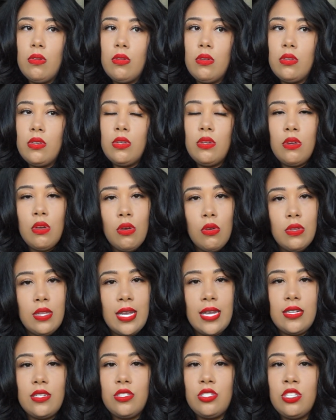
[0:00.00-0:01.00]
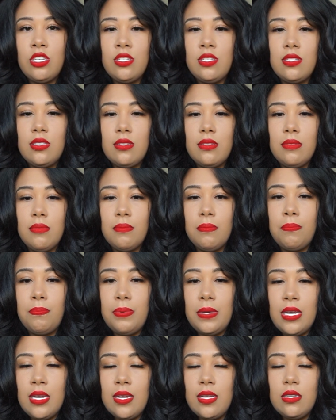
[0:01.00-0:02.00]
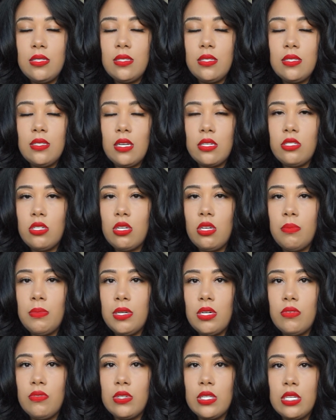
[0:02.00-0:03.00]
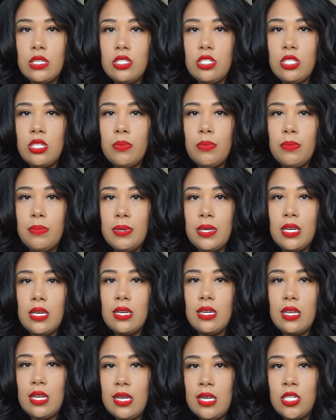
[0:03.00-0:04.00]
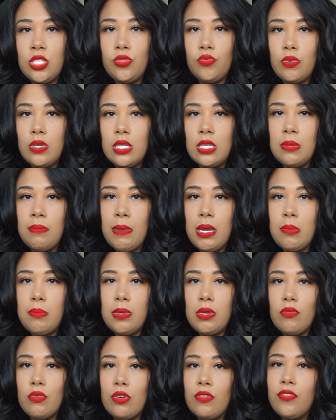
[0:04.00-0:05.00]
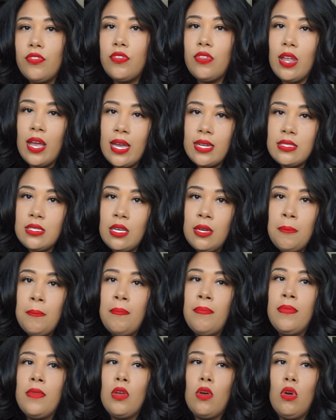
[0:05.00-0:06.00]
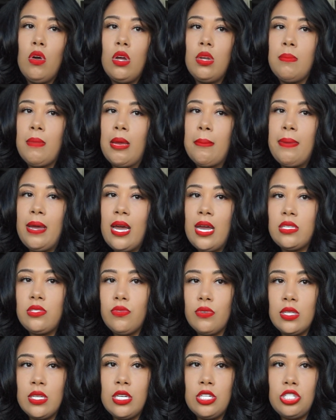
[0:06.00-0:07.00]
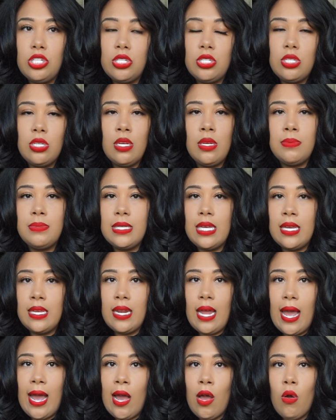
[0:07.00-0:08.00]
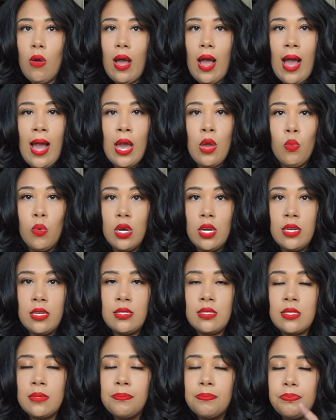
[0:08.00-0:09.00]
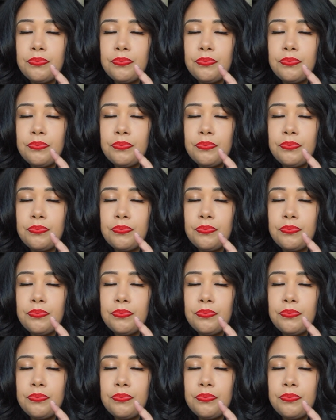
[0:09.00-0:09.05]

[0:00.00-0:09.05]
you know, like, just being in such a committed relationship and being engaged really made me reflect on my past relationships and how I was.